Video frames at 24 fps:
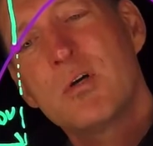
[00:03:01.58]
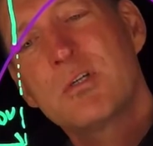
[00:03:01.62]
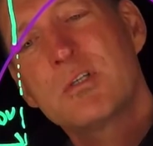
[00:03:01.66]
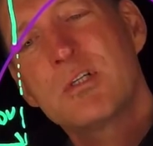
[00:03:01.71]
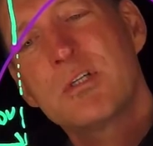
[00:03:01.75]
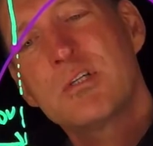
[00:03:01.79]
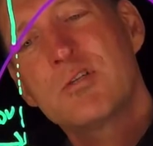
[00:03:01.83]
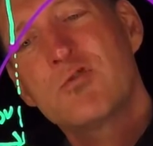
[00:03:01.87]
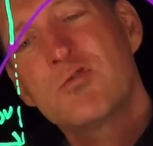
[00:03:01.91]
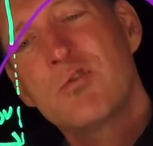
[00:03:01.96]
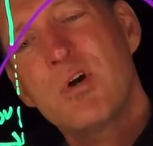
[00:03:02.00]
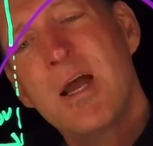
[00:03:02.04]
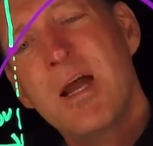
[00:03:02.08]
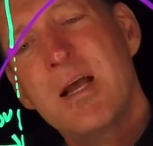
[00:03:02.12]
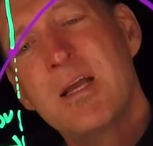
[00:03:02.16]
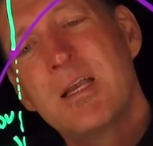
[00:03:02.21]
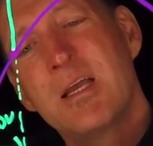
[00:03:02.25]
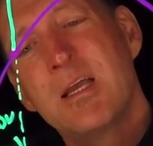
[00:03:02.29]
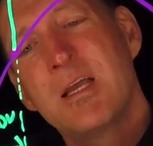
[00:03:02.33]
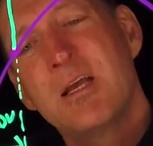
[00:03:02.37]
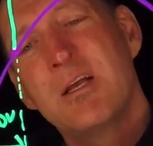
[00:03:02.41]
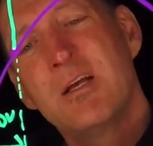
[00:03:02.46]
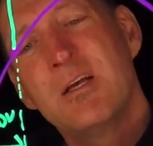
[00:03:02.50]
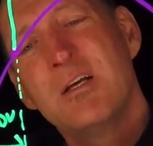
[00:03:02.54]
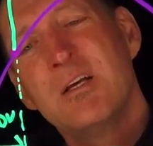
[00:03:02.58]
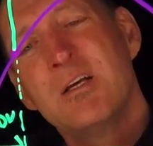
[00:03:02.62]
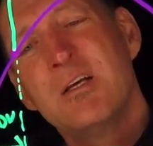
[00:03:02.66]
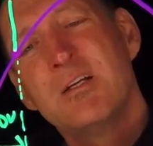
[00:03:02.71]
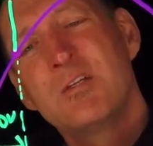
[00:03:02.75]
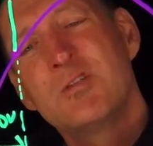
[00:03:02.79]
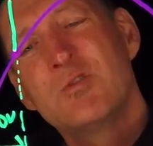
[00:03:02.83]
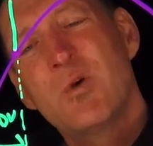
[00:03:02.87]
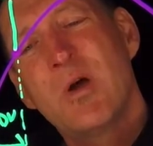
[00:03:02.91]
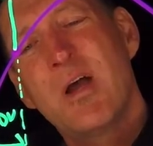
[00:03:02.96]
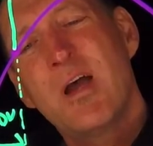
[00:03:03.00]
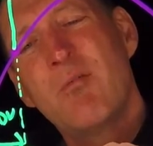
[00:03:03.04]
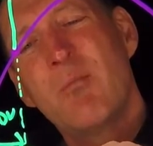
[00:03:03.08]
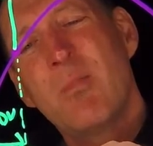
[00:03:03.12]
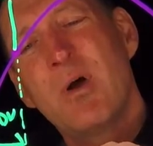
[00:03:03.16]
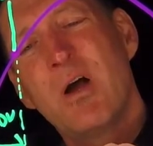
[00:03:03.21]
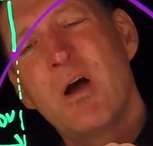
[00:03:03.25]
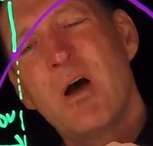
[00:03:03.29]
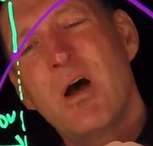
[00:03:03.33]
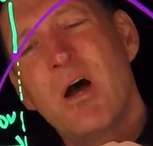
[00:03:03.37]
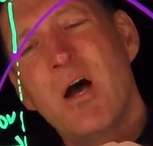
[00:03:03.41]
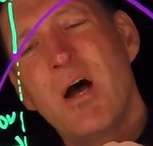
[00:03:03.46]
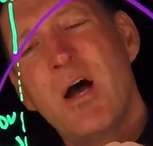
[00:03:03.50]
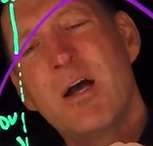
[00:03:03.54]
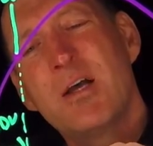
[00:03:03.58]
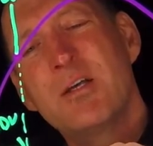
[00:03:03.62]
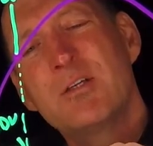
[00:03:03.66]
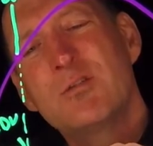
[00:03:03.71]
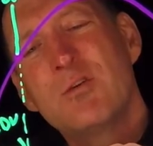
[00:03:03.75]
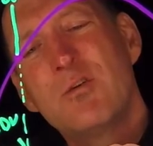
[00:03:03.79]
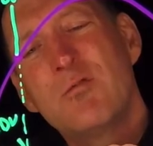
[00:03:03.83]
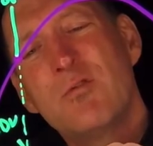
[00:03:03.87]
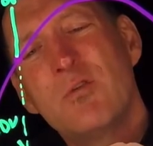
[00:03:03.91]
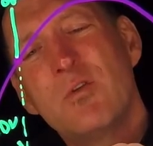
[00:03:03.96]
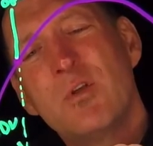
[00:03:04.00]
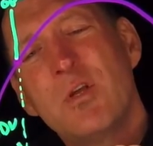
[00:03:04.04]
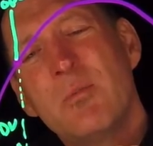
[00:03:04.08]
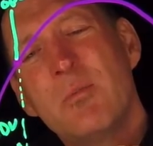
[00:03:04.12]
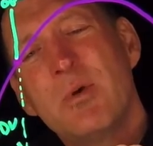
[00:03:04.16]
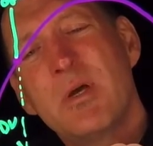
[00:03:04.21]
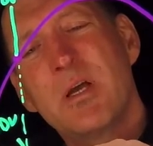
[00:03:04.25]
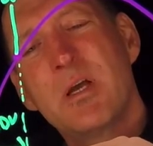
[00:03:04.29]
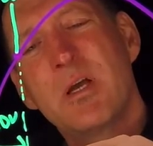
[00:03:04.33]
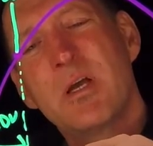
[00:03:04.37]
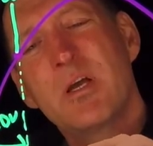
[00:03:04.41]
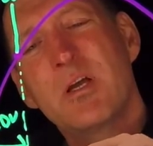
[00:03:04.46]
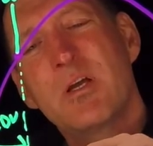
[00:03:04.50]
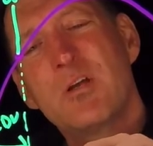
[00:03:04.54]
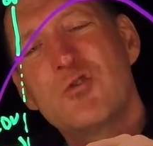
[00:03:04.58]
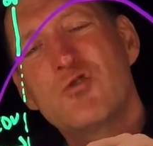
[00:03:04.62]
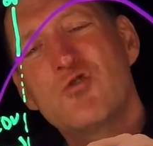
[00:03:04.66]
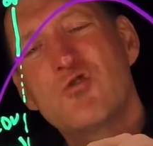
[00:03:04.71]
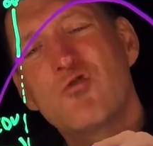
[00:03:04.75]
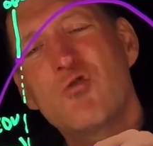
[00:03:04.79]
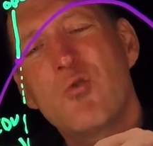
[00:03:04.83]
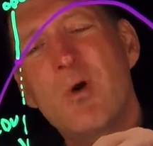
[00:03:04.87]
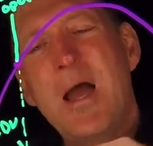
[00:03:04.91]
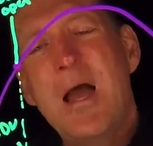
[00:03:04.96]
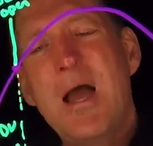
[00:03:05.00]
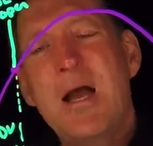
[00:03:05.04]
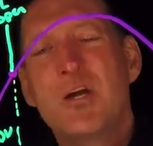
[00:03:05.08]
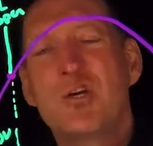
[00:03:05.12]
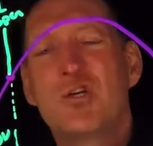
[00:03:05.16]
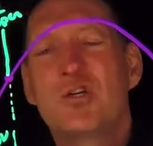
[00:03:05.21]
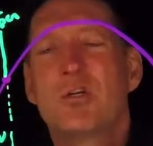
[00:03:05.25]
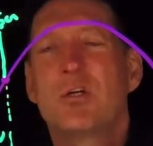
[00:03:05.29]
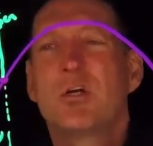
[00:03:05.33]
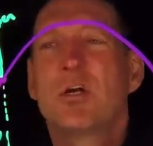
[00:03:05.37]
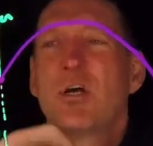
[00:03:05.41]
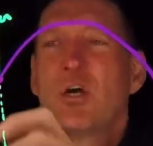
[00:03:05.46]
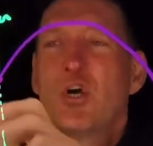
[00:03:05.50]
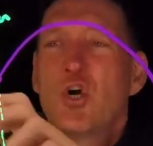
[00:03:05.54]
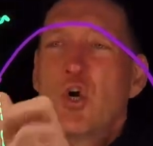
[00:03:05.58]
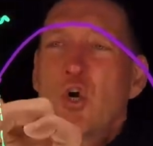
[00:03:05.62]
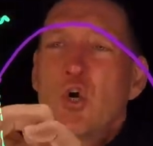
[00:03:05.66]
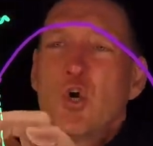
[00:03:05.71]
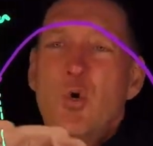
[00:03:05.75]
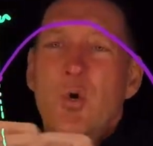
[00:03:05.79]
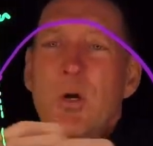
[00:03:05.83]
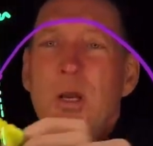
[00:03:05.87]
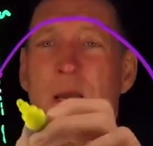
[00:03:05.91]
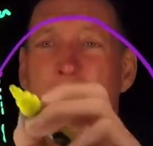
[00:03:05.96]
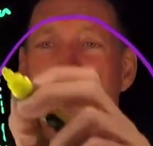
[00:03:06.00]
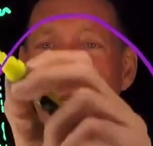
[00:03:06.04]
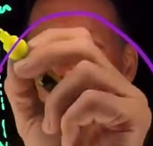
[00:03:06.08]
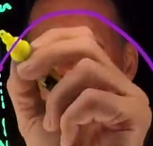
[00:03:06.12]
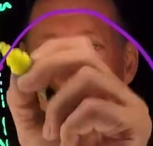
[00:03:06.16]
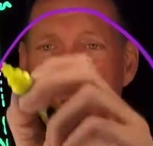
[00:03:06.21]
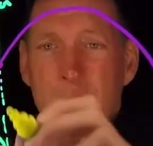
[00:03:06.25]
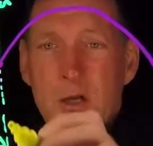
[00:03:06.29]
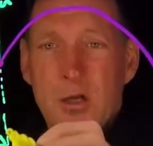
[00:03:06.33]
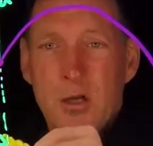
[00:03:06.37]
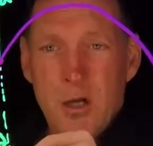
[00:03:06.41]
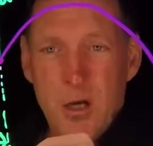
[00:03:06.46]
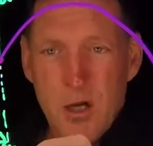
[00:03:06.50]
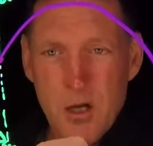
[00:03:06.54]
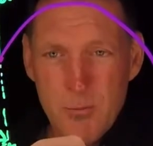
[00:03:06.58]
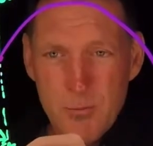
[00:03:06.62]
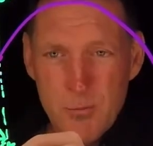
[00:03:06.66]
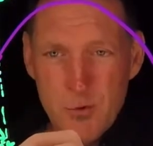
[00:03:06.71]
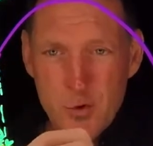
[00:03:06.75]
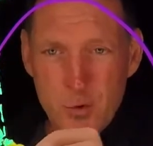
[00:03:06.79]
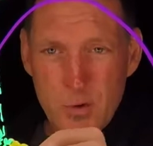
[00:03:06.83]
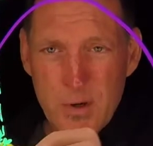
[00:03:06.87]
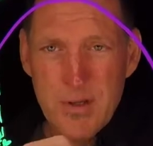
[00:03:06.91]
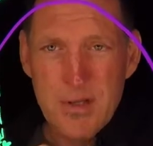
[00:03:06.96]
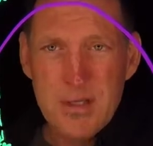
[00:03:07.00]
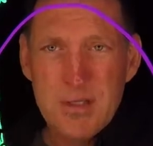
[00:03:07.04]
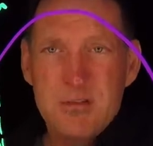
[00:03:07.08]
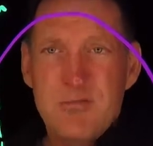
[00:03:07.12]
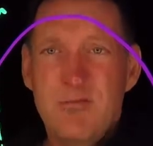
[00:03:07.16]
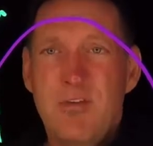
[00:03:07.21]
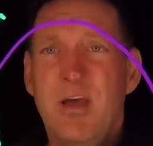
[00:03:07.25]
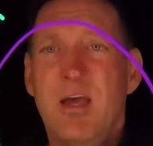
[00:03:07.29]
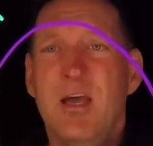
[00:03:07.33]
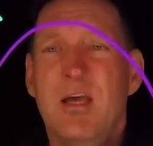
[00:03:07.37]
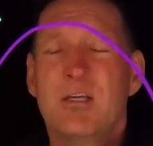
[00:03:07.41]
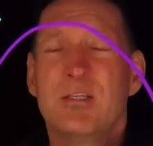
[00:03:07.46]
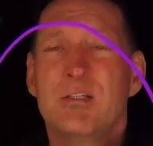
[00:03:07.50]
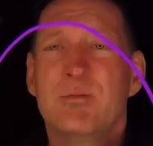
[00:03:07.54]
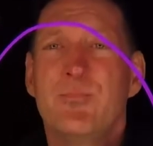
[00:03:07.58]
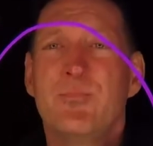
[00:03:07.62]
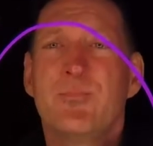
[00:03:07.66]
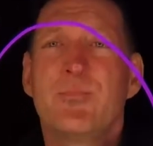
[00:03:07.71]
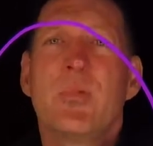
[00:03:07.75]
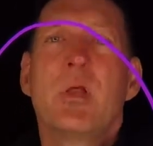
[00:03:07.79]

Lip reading: contracting. So I have my isovolemic contraction occurring during this phase.